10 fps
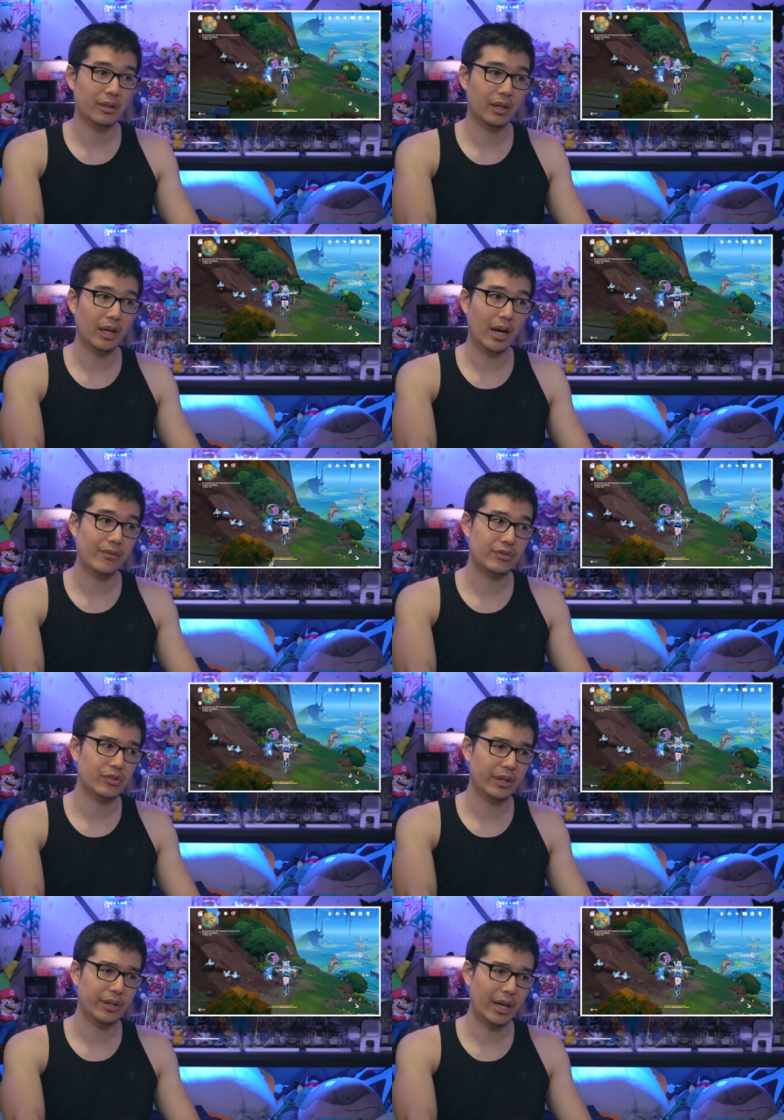Uh, I haven't
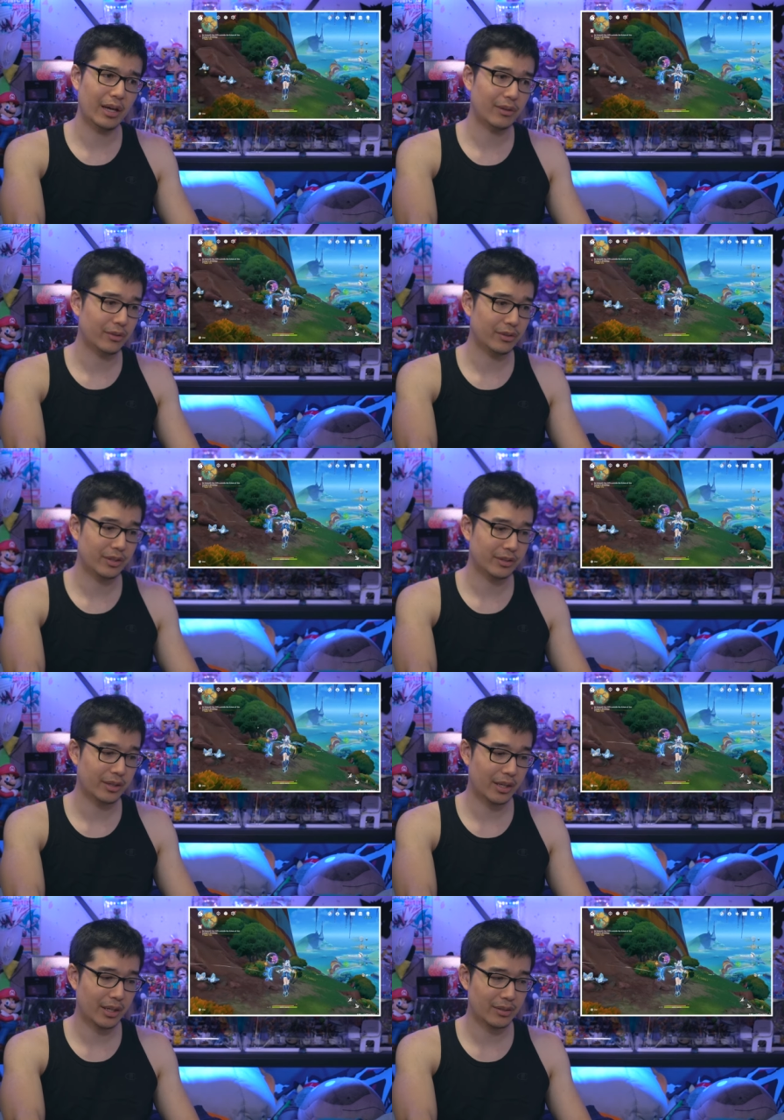tried that or anything like
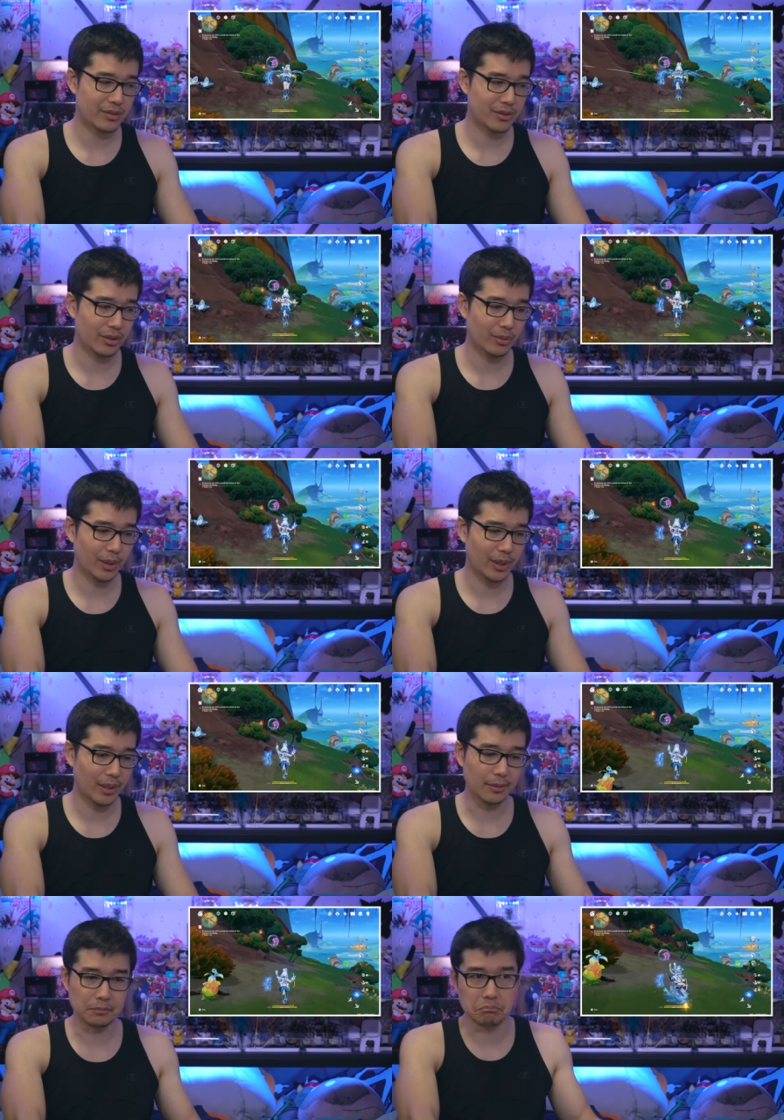that. So
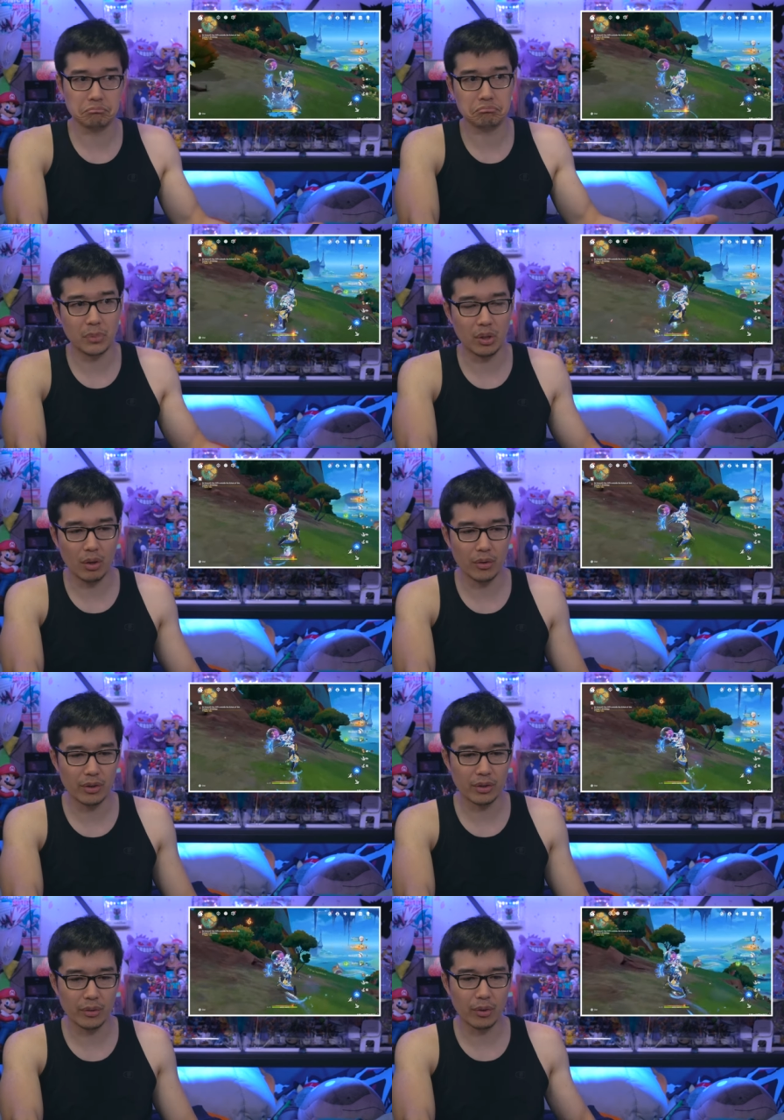um, you know, all
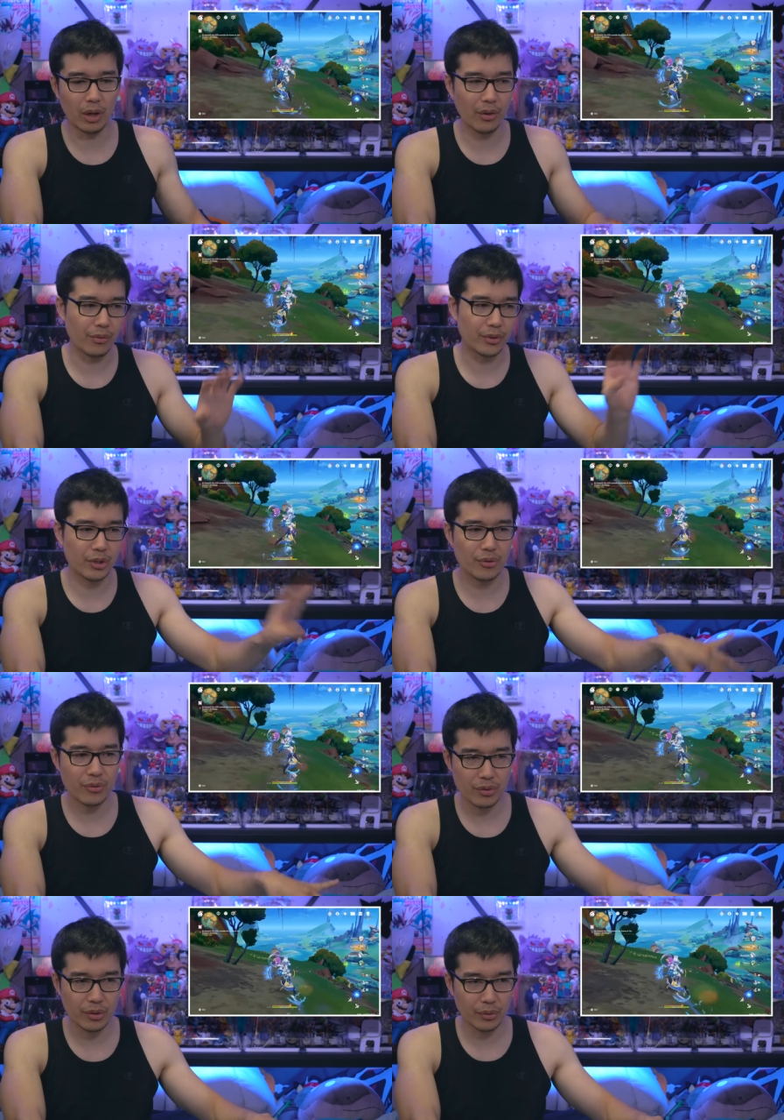the little other new
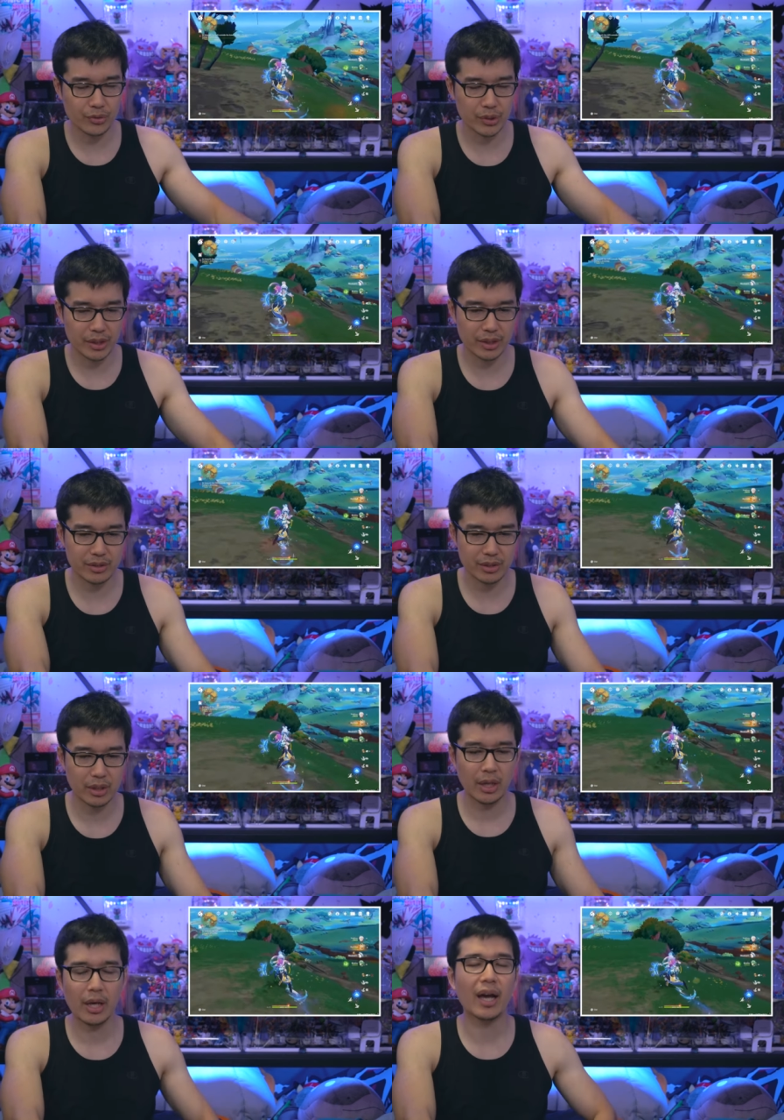little trinkets
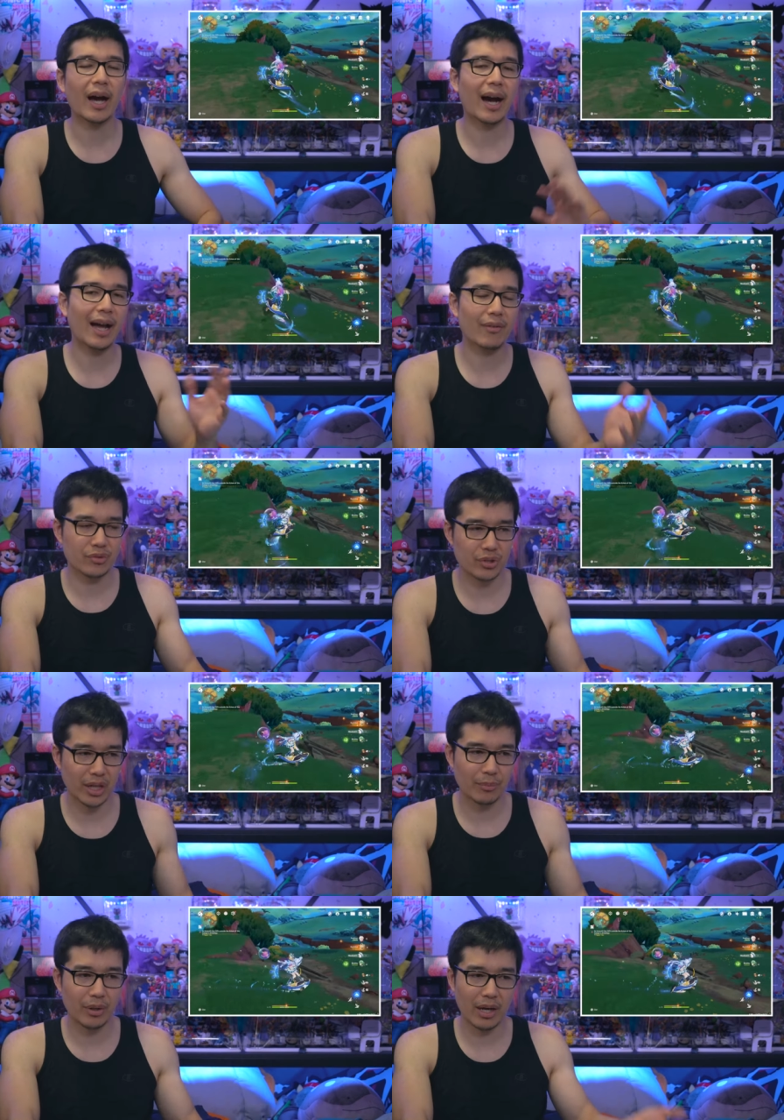I haven't
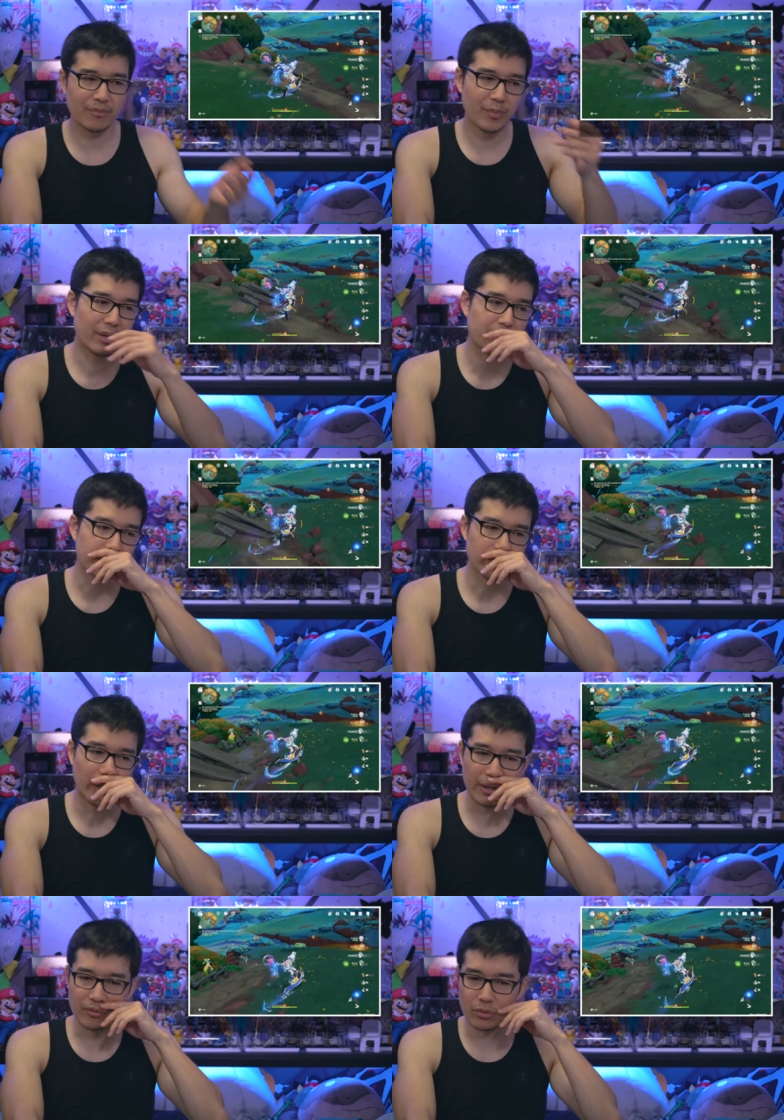tried, but I've mainly
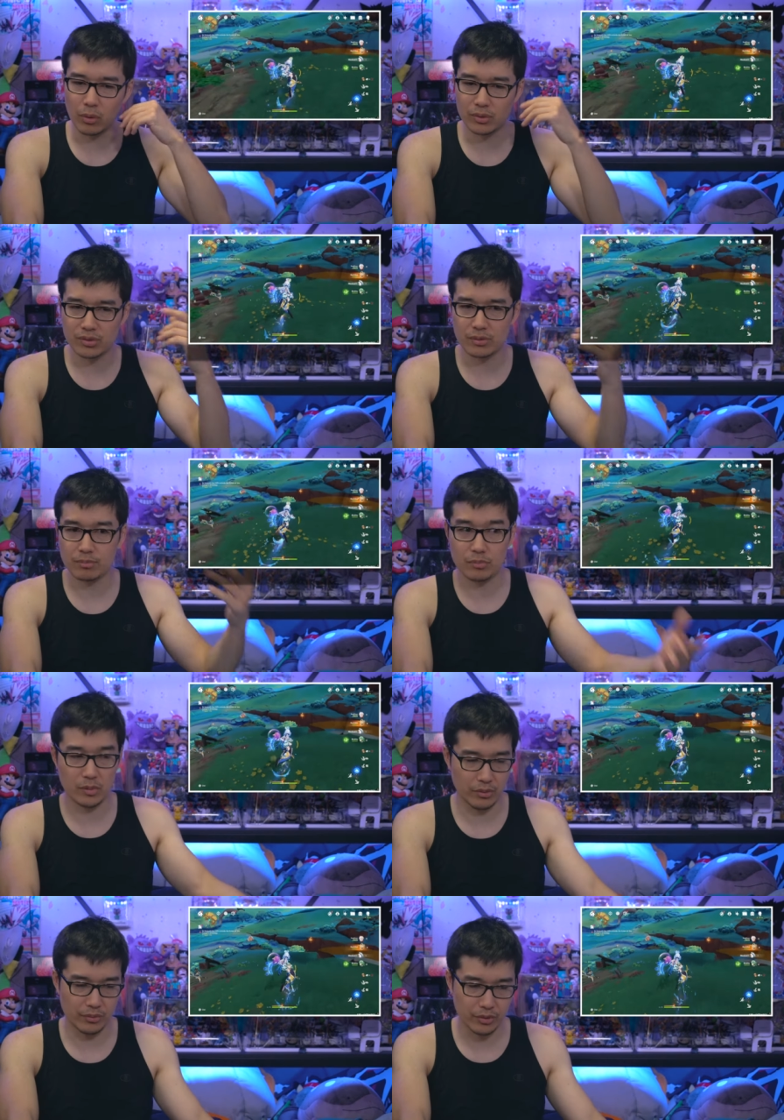tried, of course, you
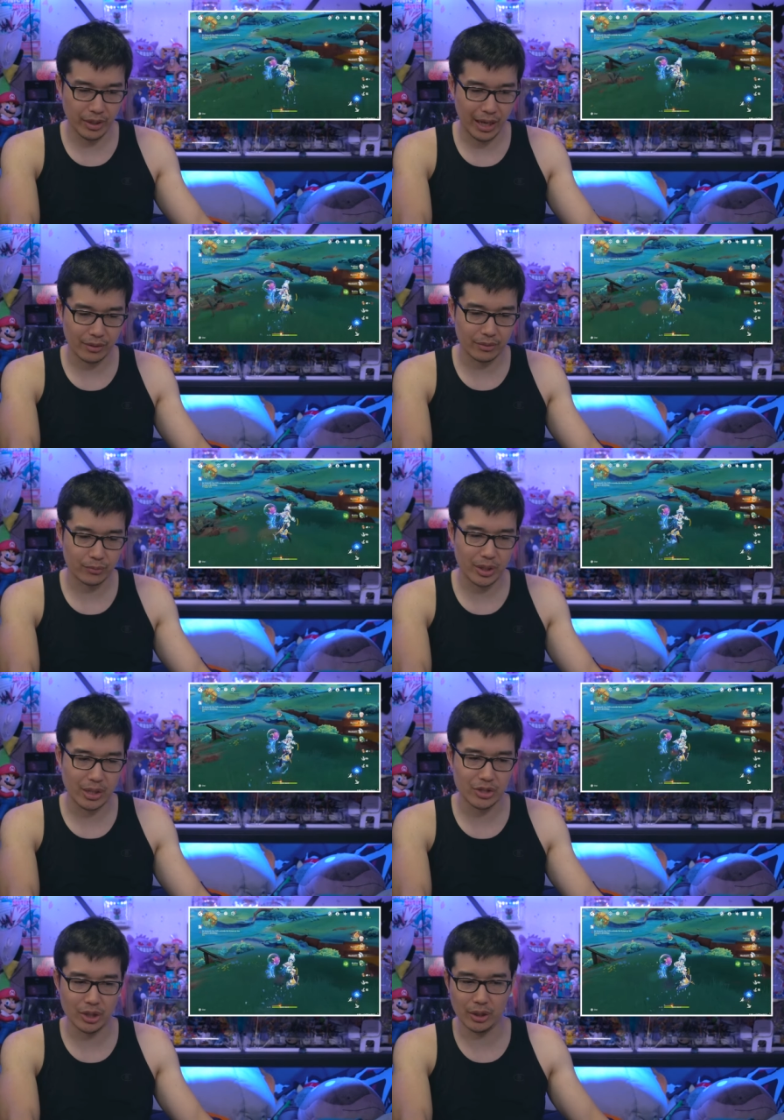know, the Natlan
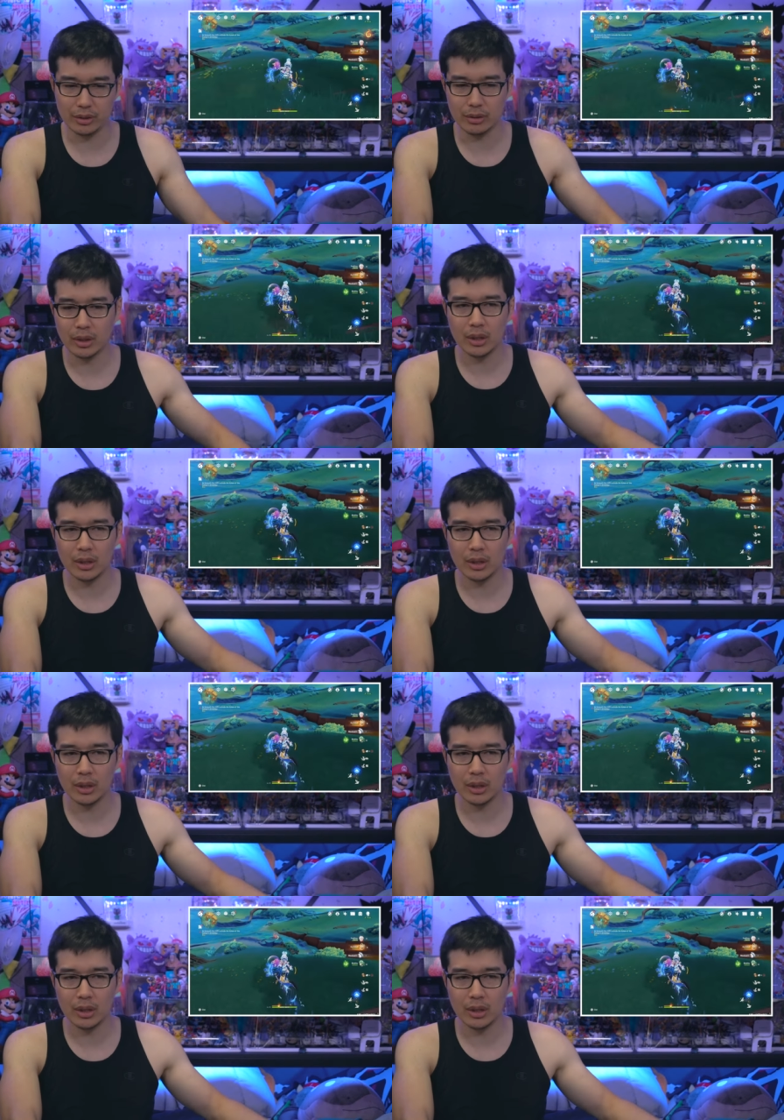region.